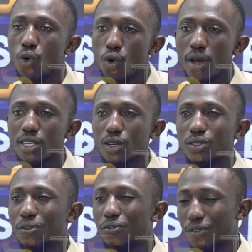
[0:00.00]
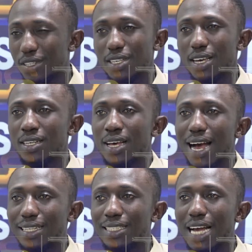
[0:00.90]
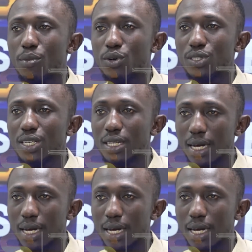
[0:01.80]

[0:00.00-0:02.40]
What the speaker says: who is undefeated, I think I must say